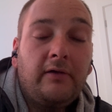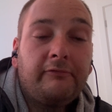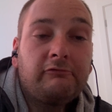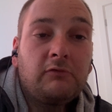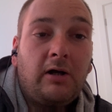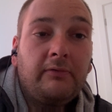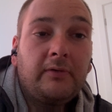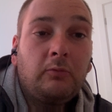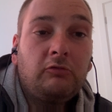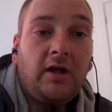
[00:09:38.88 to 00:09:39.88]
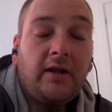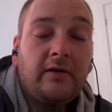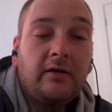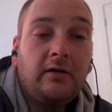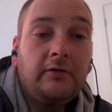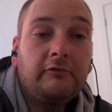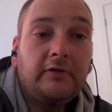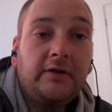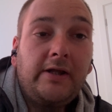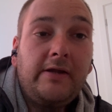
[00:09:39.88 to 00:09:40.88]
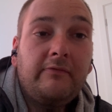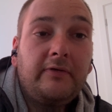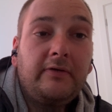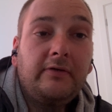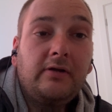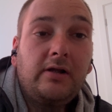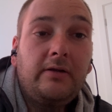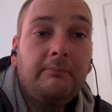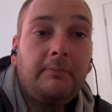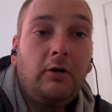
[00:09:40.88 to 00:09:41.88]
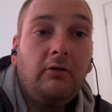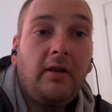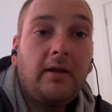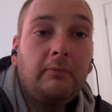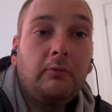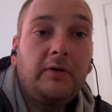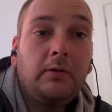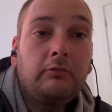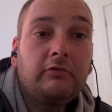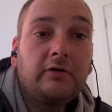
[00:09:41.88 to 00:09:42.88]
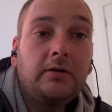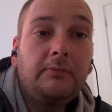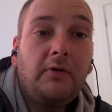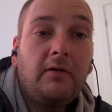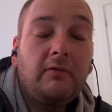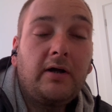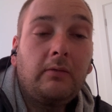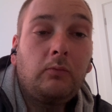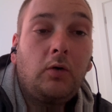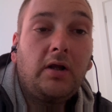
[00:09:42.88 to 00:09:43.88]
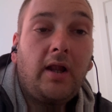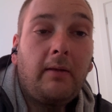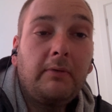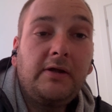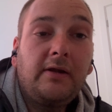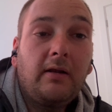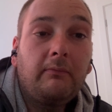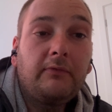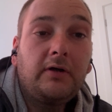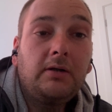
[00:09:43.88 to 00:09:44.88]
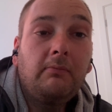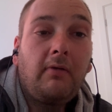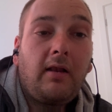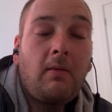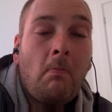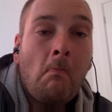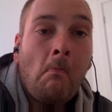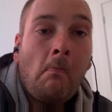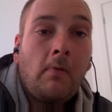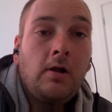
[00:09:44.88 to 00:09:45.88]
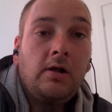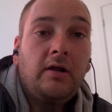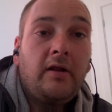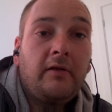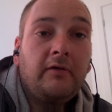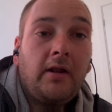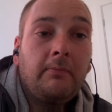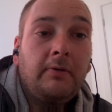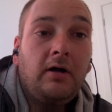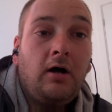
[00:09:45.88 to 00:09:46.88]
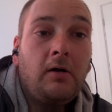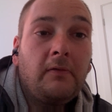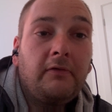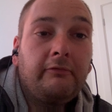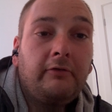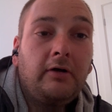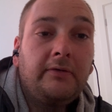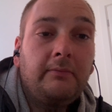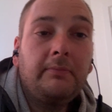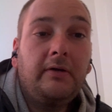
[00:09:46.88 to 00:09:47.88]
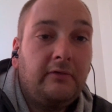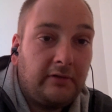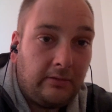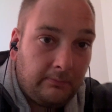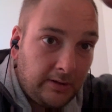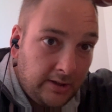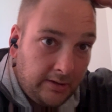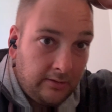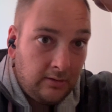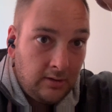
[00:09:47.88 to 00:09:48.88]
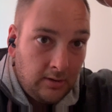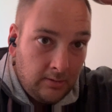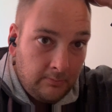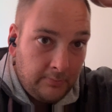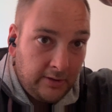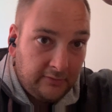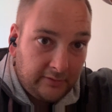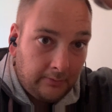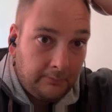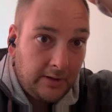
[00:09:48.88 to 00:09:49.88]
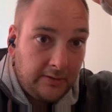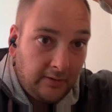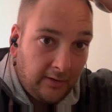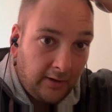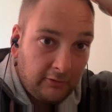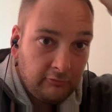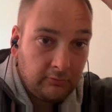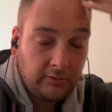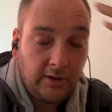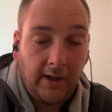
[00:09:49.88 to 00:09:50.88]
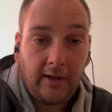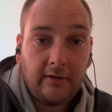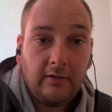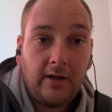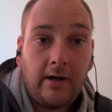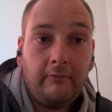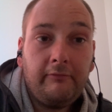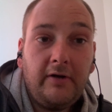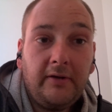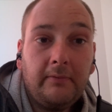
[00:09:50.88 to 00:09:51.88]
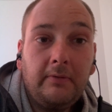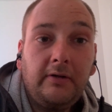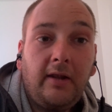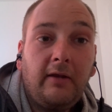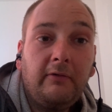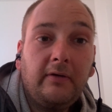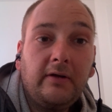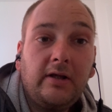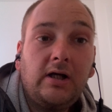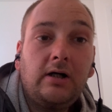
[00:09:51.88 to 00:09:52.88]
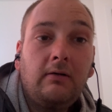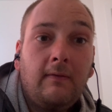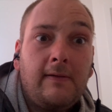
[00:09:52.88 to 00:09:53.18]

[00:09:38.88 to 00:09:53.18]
throughout the rest of the country. Even in Barnstable, in Norfolkham, you still get white speed sometimes. It's just a bit harder to find than pink champagne. Pink champagne is the strongest amphetamines you can get.